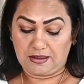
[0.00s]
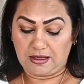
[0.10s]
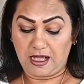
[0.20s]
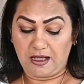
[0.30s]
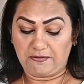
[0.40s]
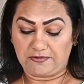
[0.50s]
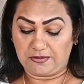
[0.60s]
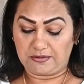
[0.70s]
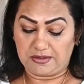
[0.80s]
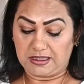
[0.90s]
half
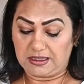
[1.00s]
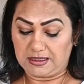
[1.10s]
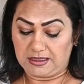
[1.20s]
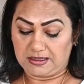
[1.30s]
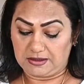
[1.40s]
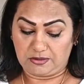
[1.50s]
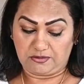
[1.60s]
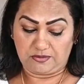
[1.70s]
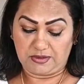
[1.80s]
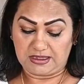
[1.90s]
from
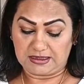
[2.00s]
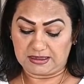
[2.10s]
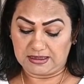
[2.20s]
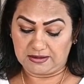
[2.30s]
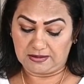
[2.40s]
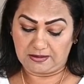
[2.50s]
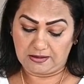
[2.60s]
basically